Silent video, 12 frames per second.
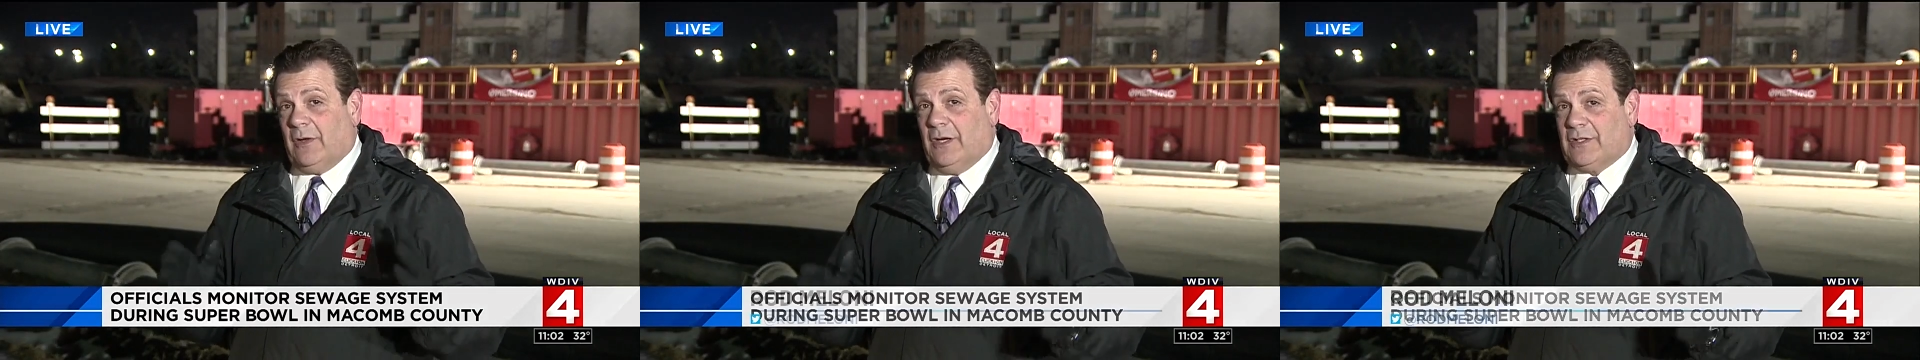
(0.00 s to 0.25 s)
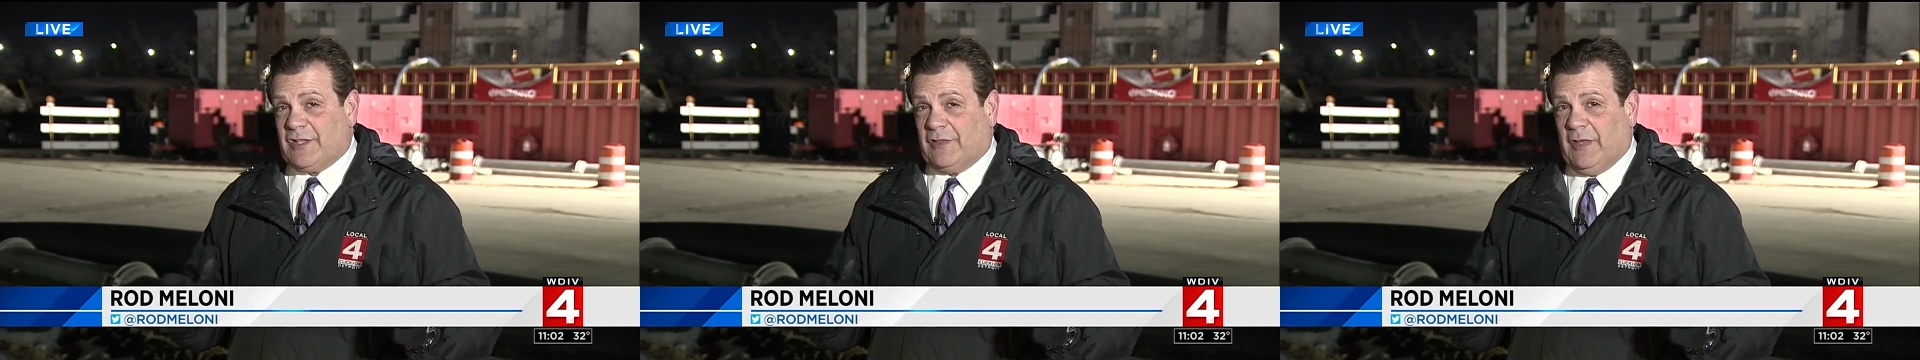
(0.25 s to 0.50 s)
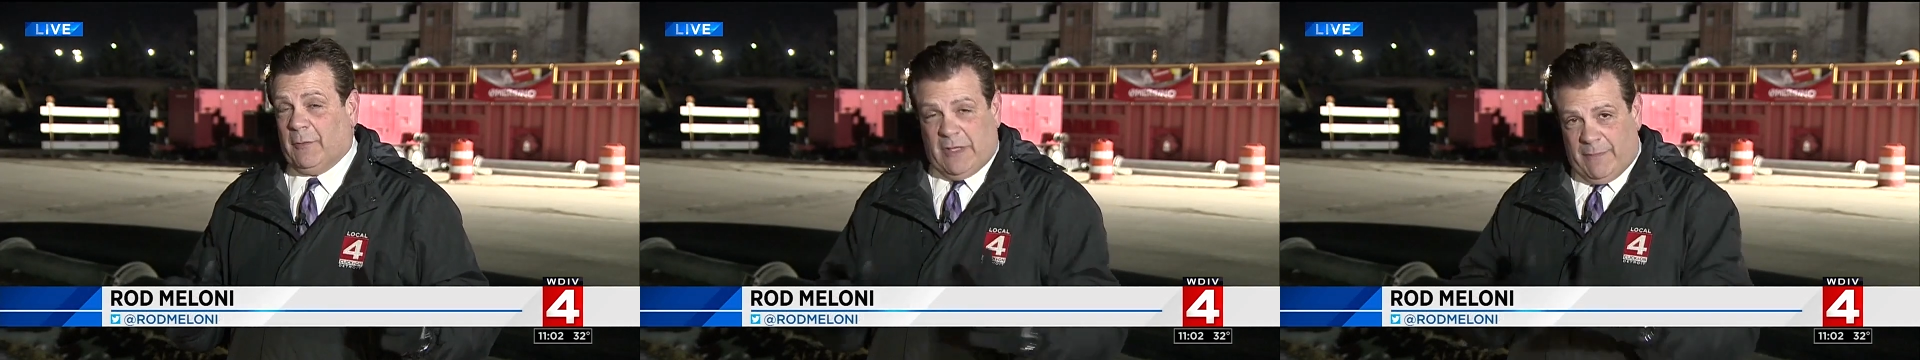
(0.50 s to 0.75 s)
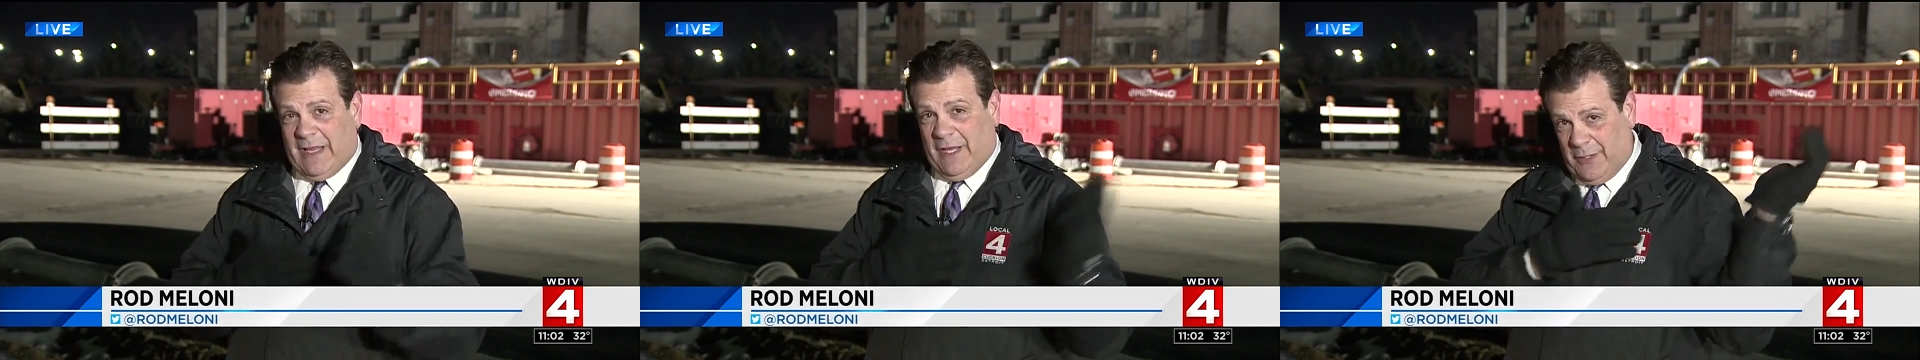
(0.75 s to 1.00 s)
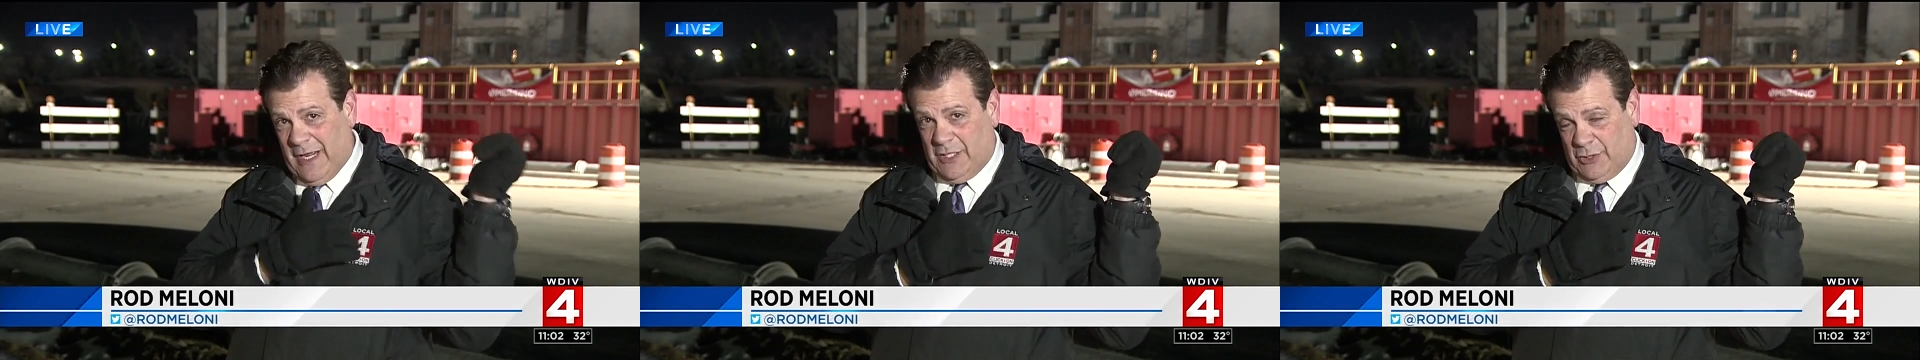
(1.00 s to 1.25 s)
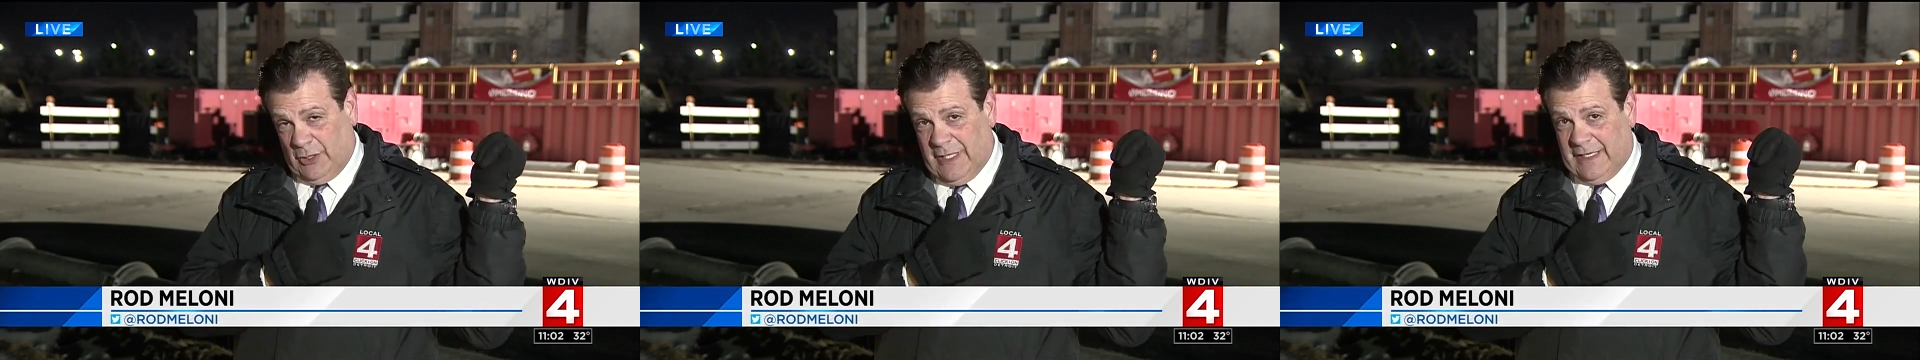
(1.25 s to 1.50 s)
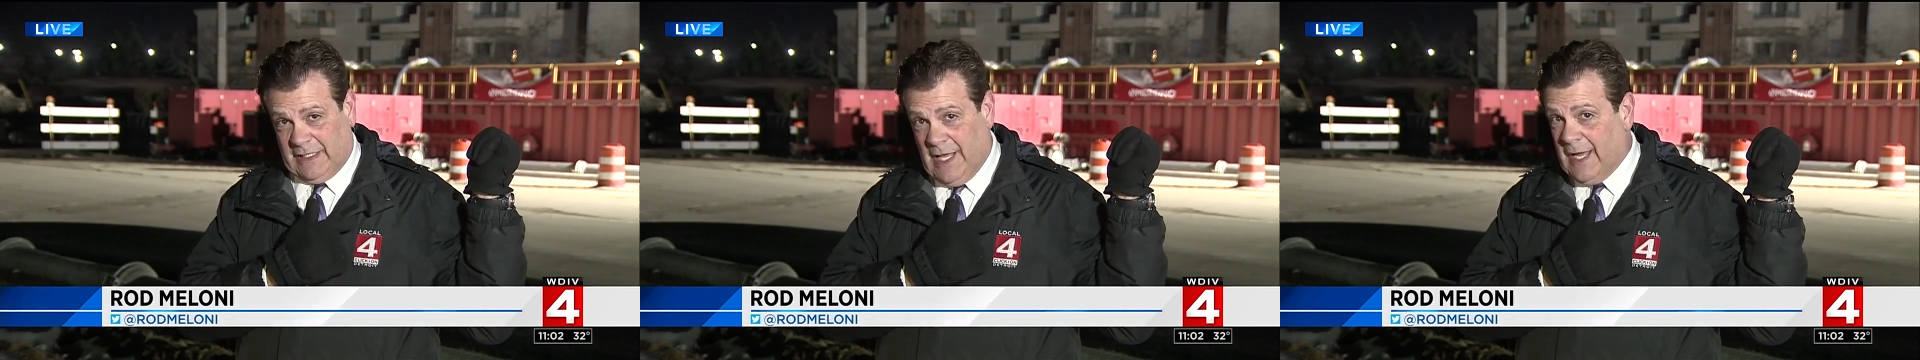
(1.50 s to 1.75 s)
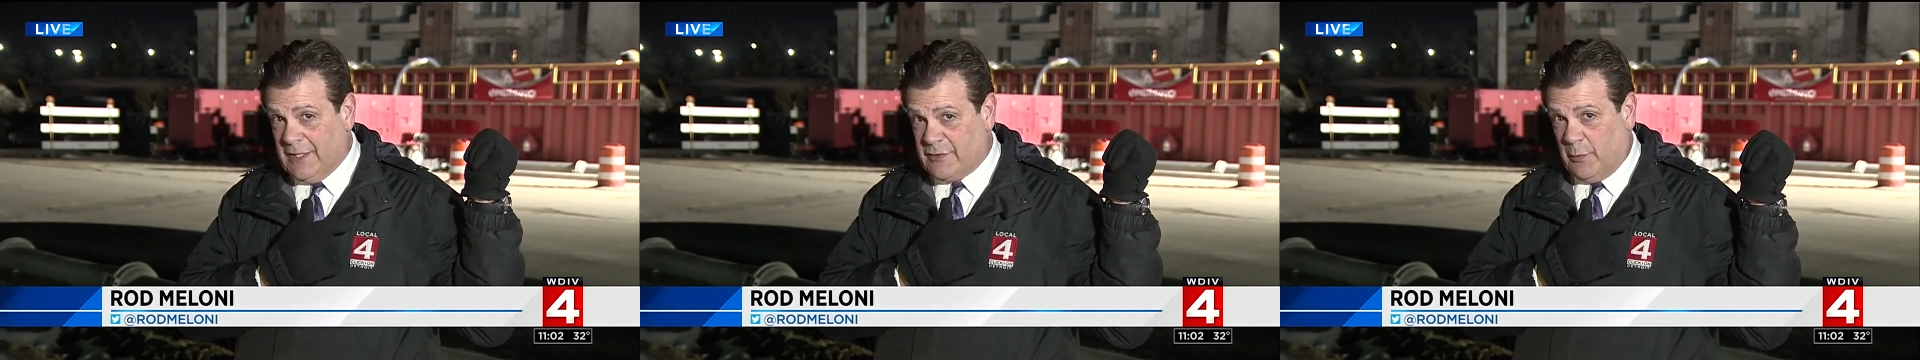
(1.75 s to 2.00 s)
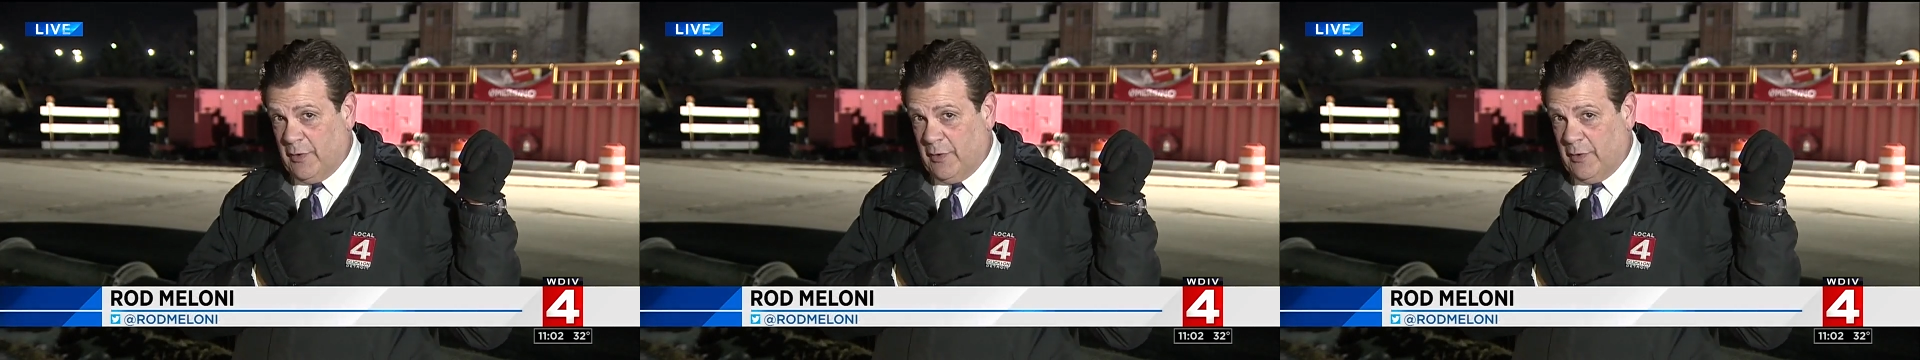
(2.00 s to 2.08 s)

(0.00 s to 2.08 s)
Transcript: here's the thing when you make international headlines